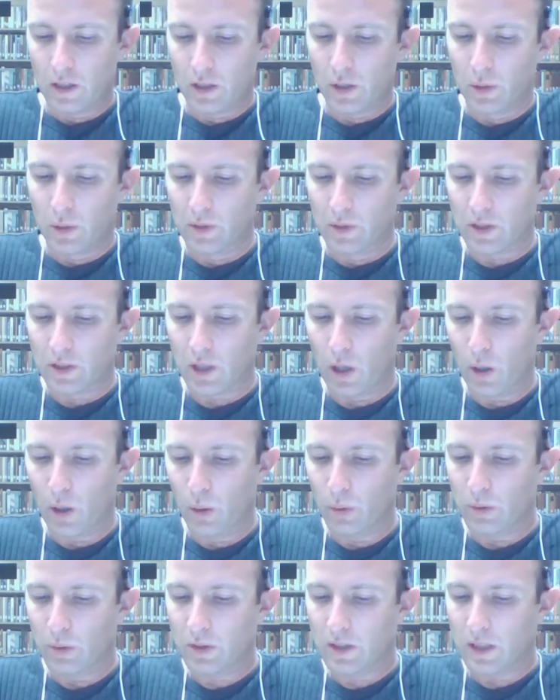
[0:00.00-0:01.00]
to its
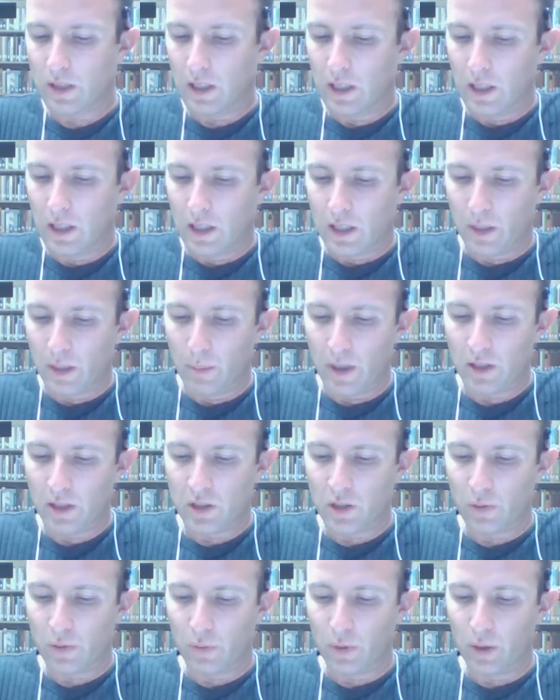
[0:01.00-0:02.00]
host. The
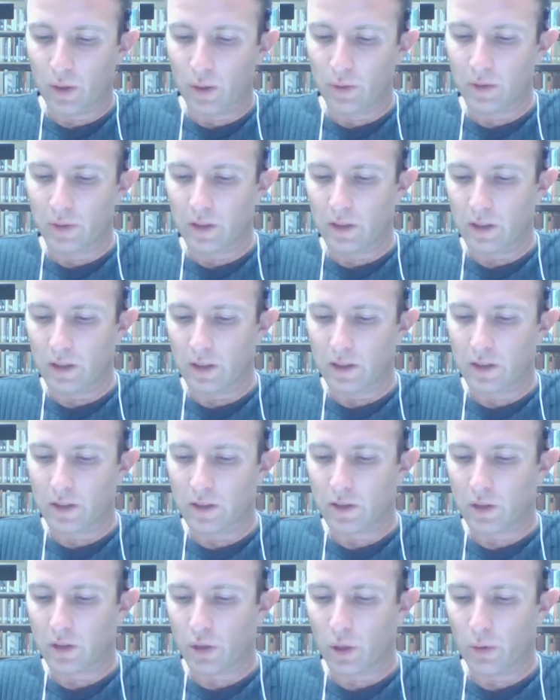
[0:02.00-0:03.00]
message flow
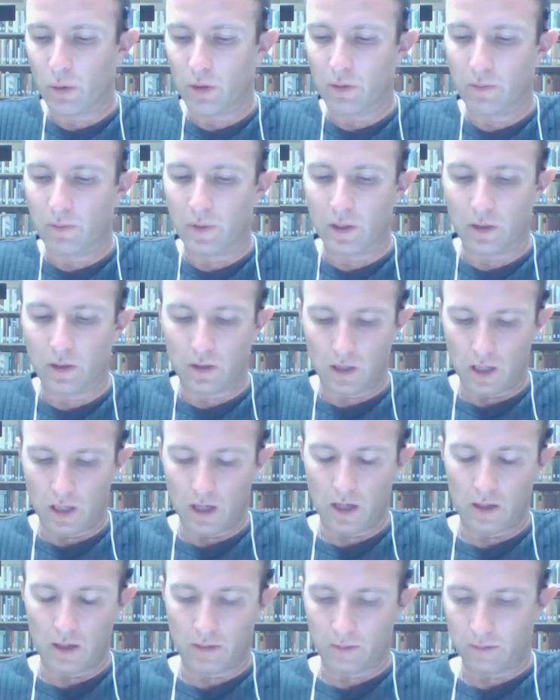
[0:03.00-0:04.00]
is shown in figure
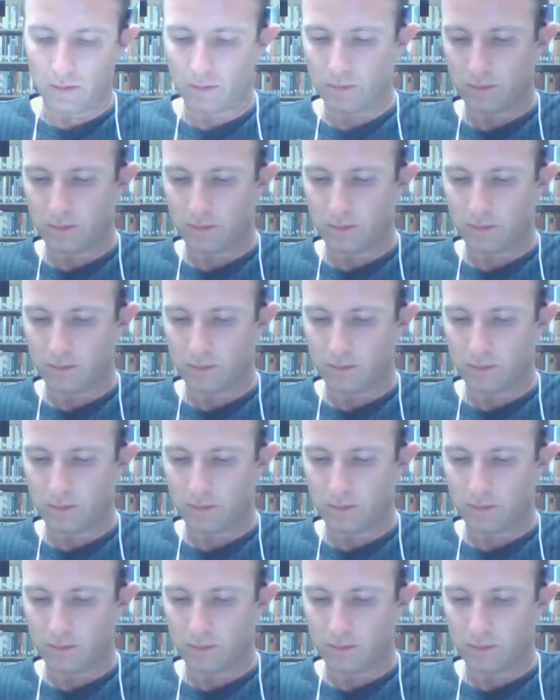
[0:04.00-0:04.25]
10.